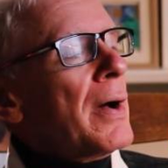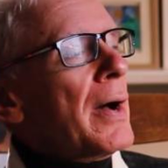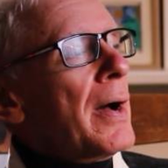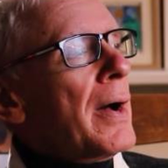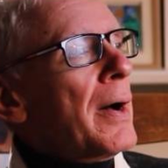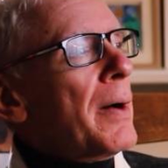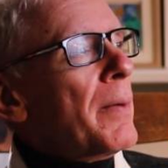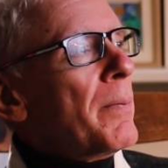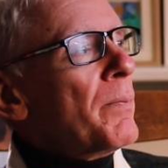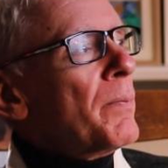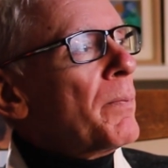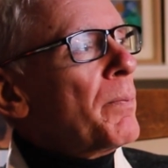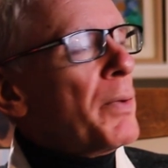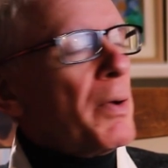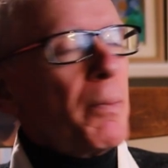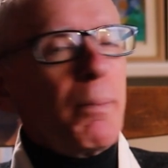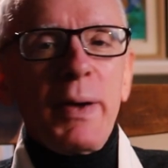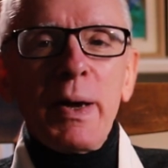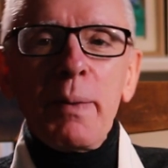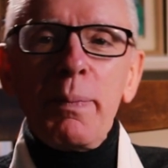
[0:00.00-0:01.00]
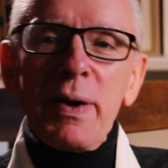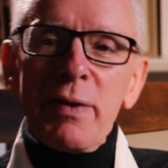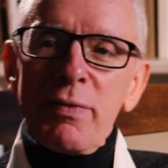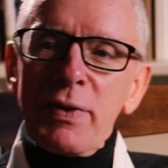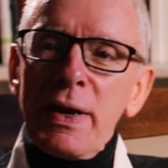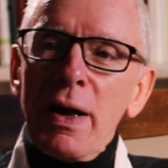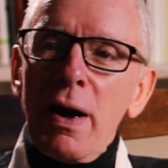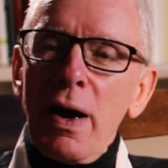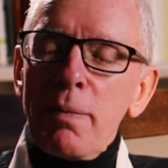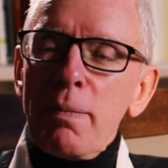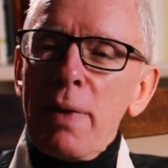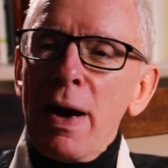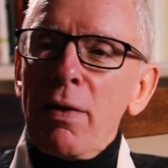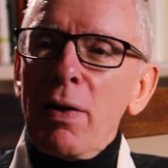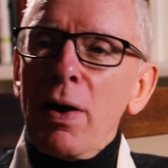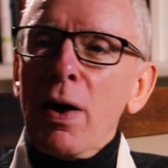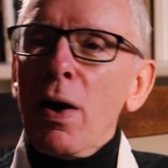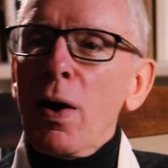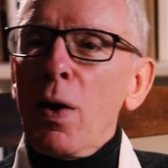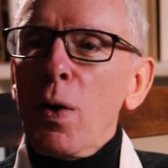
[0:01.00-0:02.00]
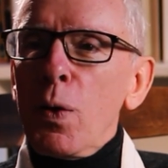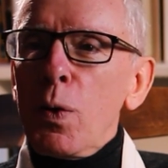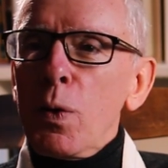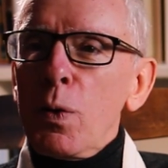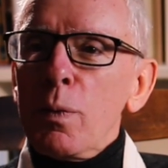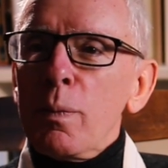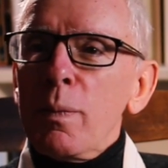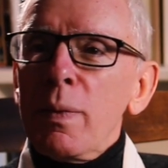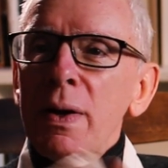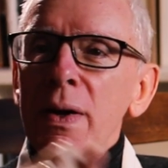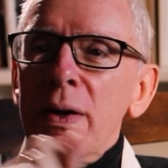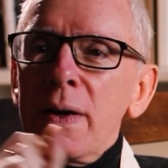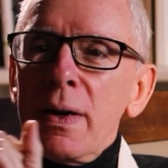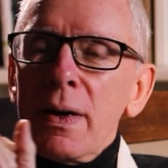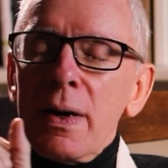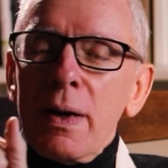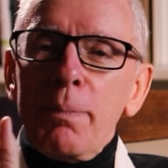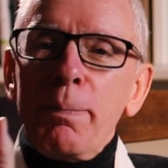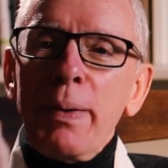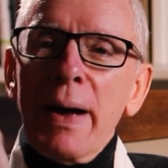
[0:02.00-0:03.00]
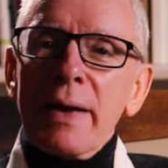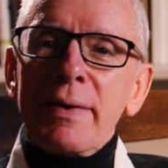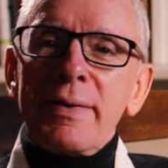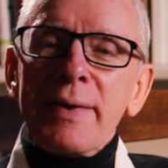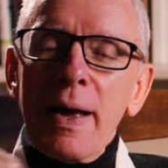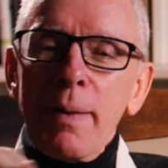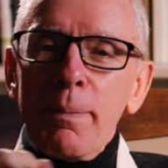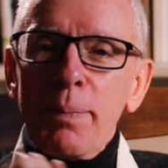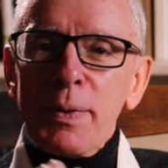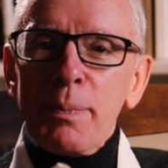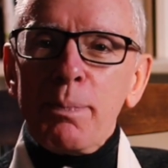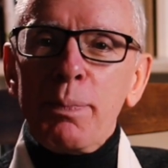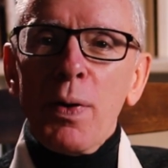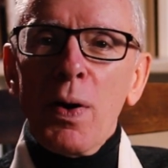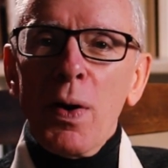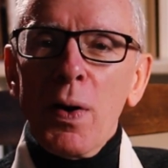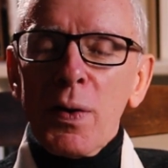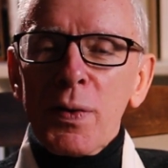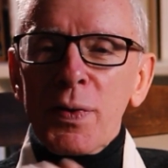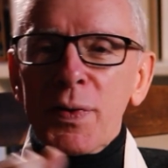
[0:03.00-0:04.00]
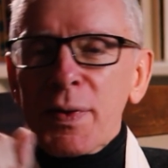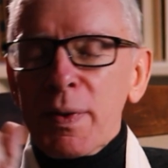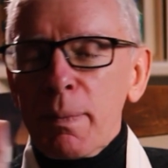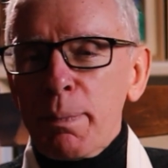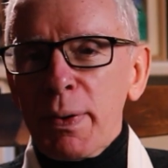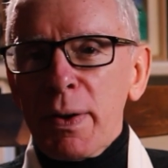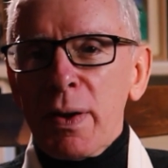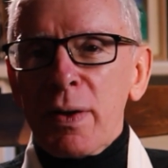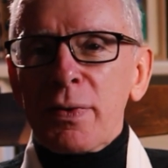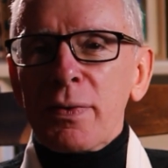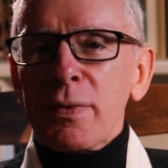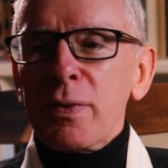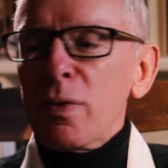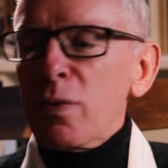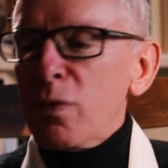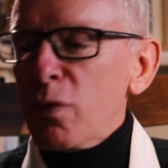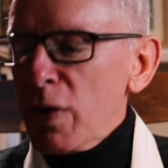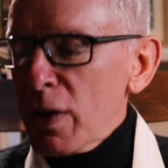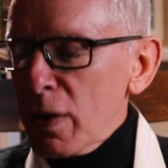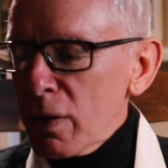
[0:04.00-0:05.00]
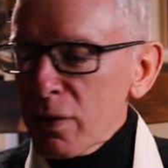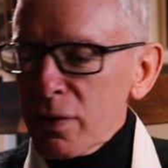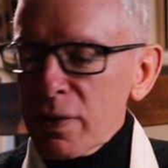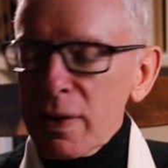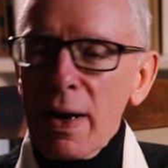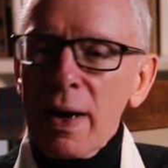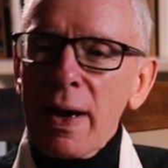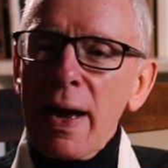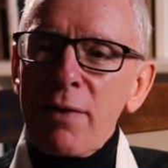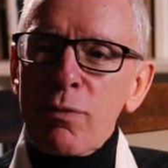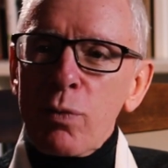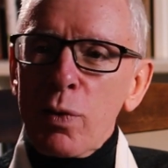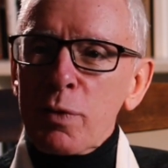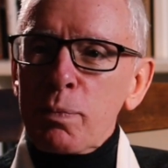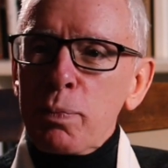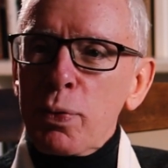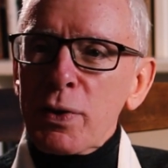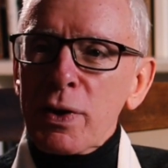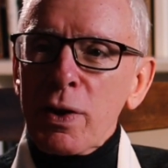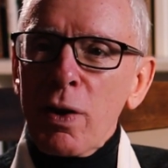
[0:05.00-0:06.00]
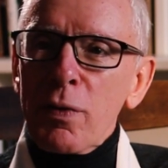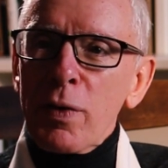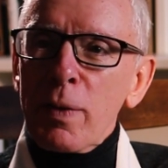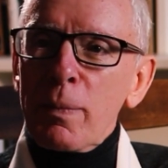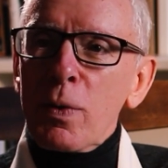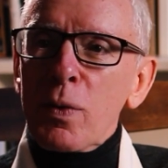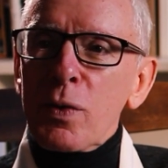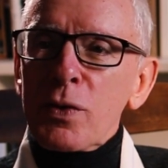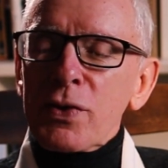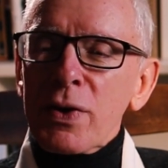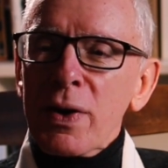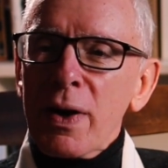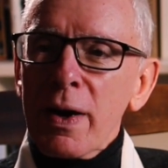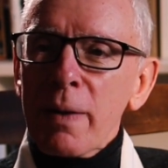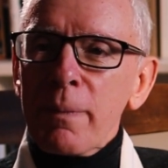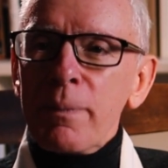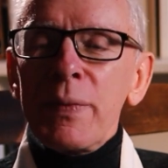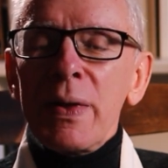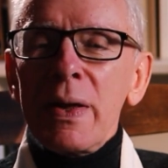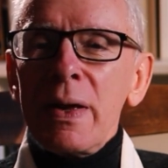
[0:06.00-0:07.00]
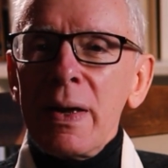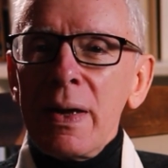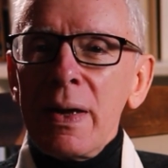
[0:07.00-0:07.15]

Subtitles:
but be a bit of a nightmare at home, a bad-tempered boss, a person who feels like everyone's putting on them all the time.